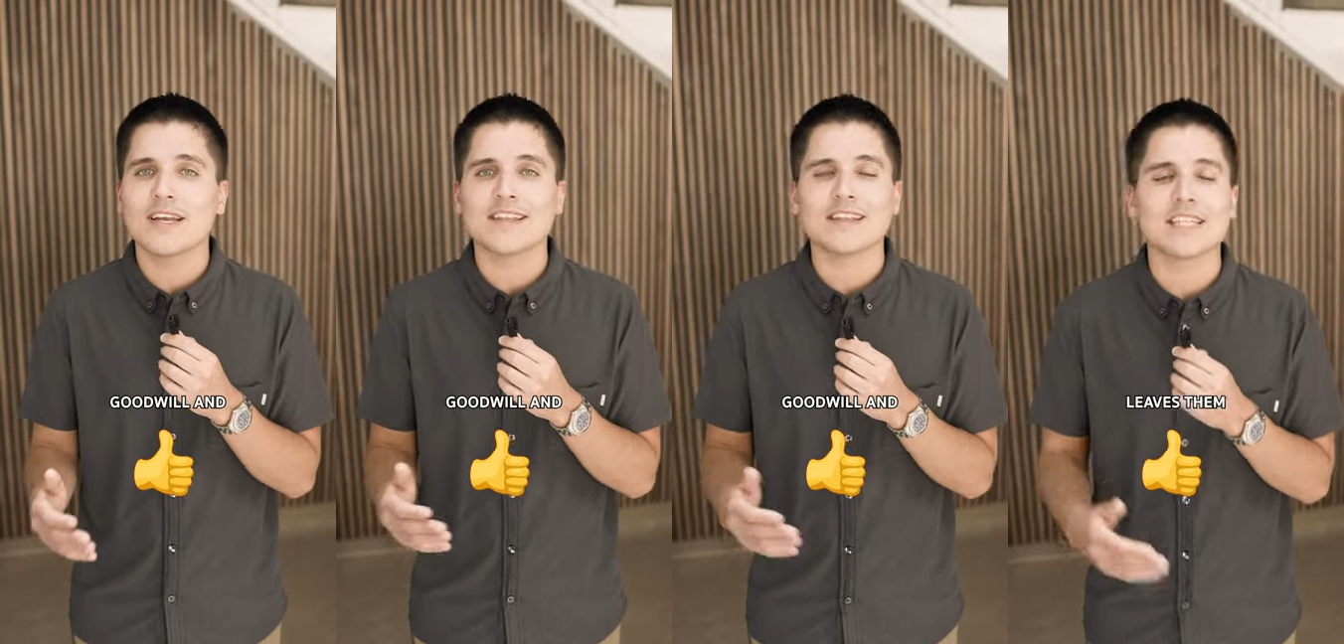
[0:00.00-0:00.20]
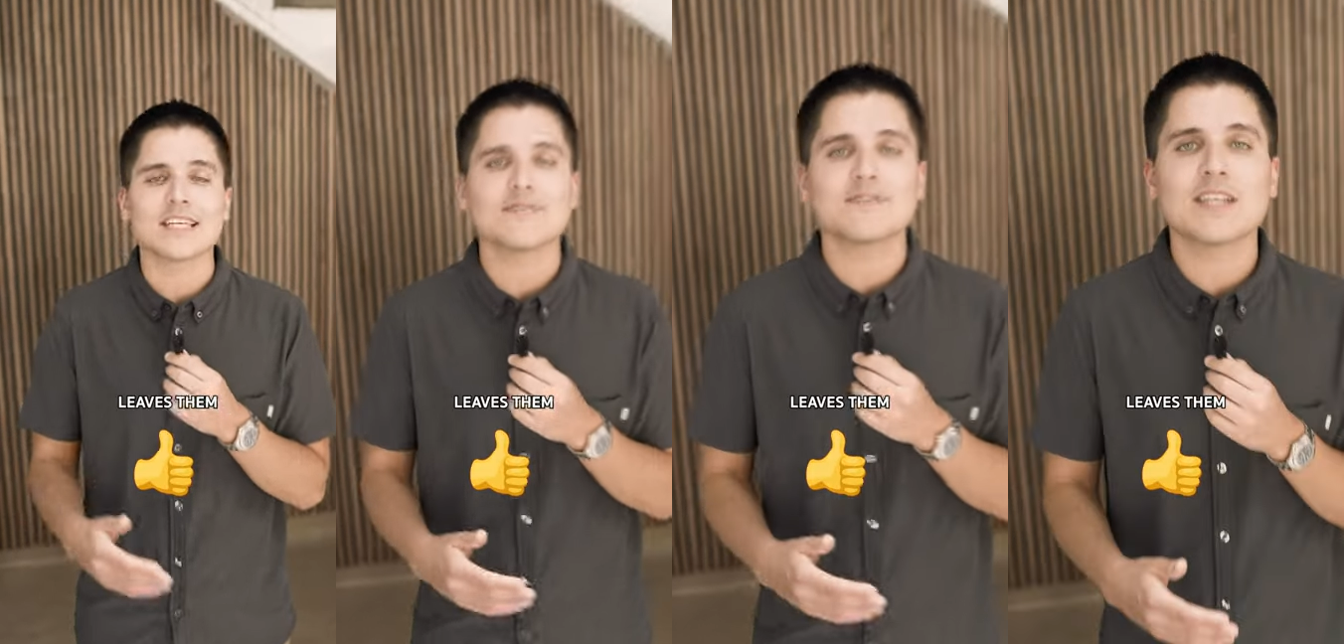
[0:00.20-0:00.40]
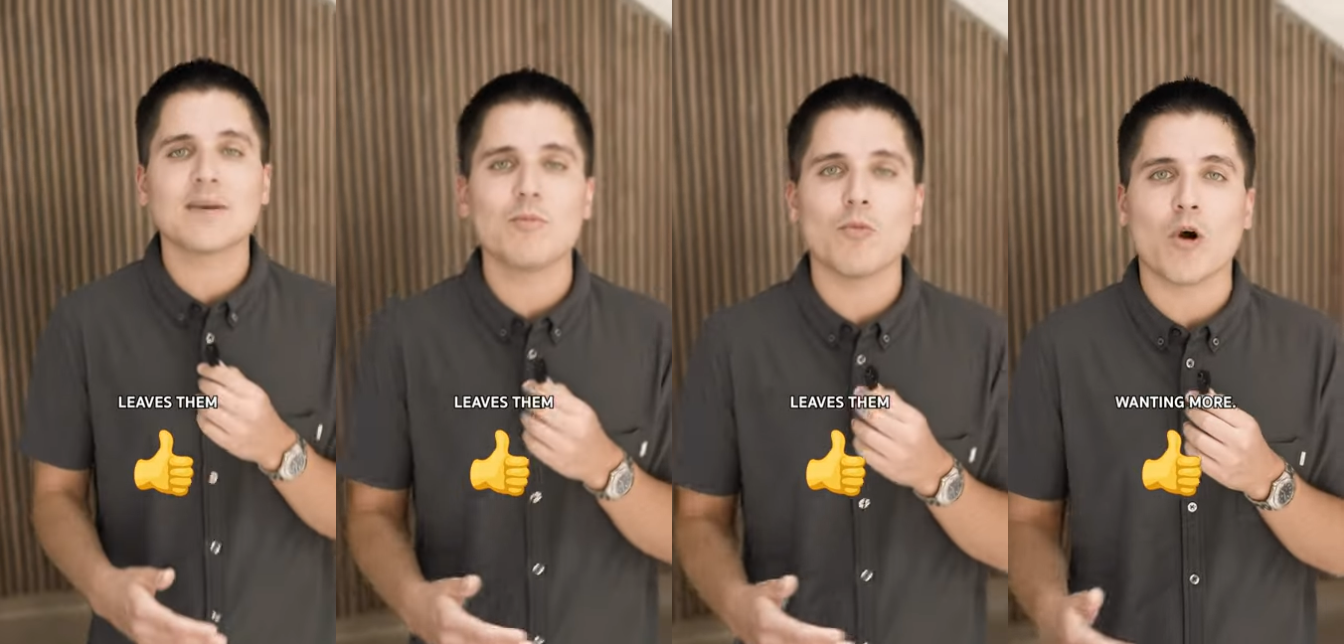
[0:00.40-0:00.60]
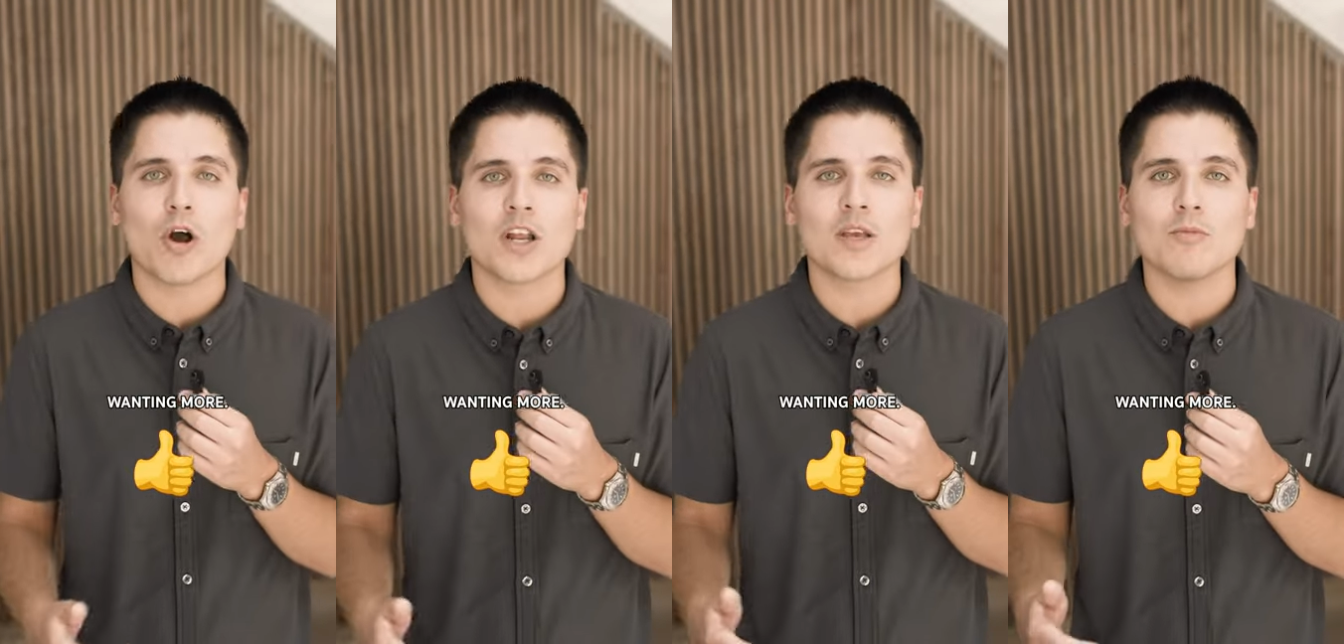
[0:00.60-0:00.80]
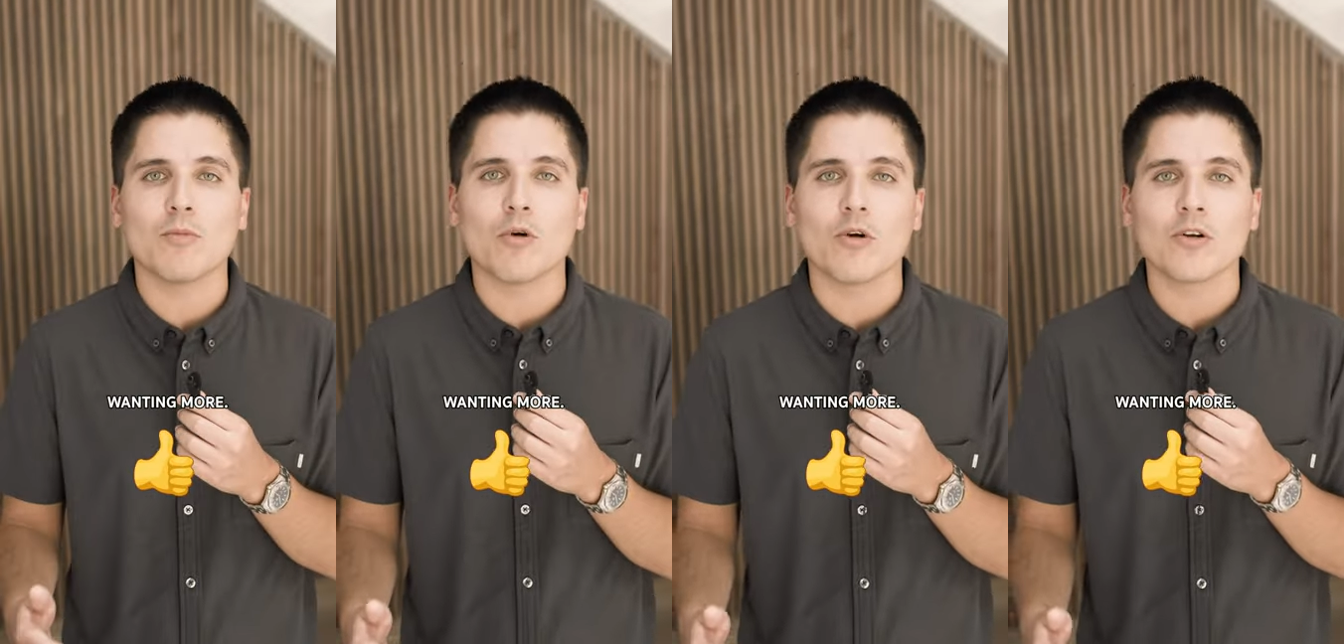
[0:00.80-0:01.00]
and leaves them
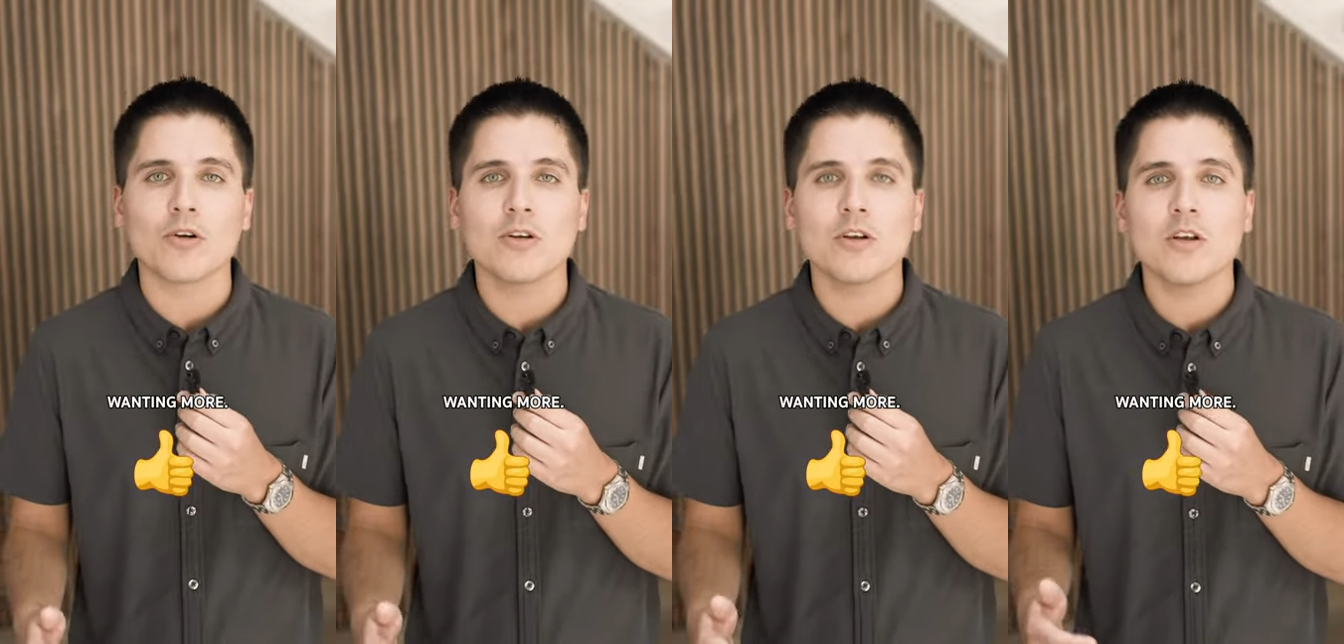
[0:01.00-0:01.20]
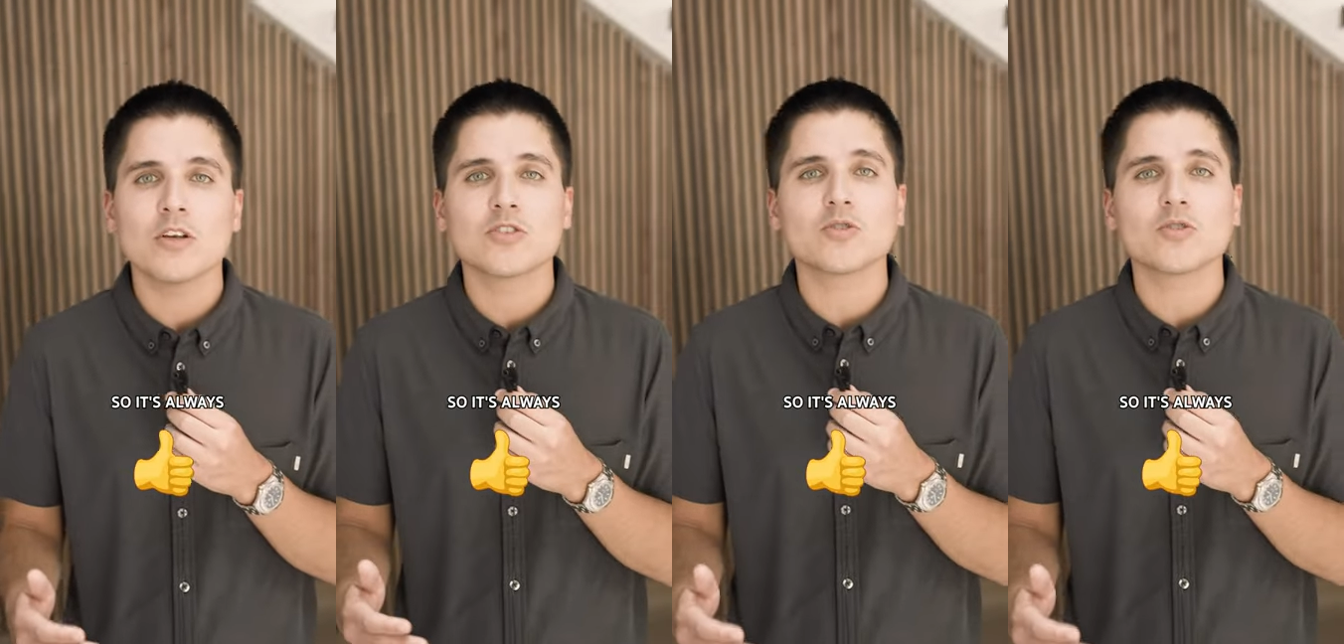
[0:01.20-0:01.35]
wanting more,